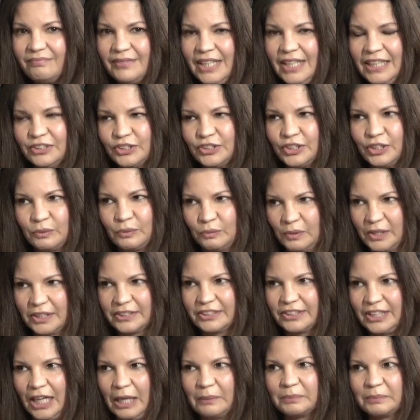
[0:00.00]
And doing
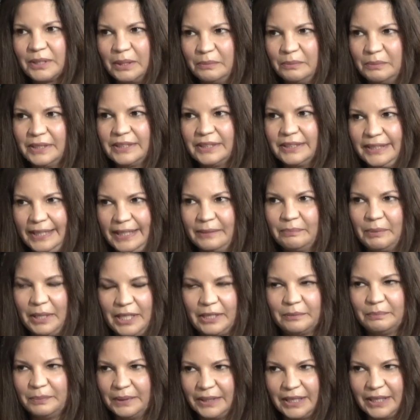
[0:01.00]
workshops. I mean, they
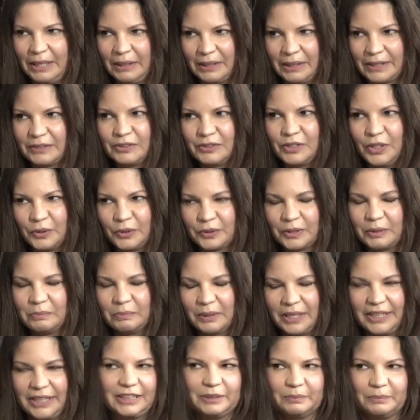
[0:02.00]
paid me, no
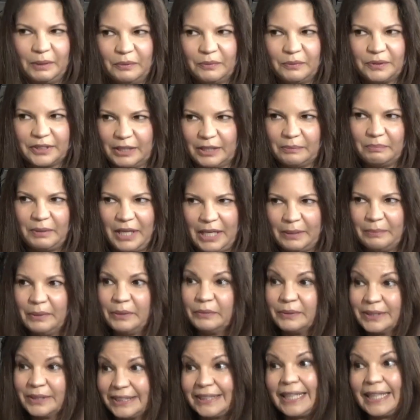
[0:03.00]
complaints about what they paid me
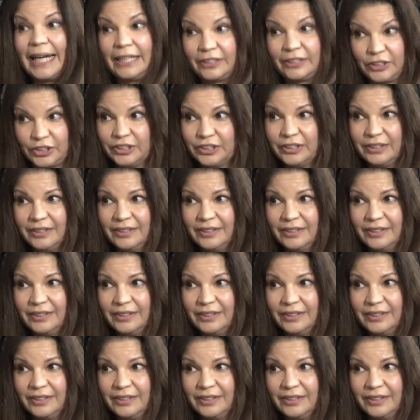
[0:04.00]
was standard.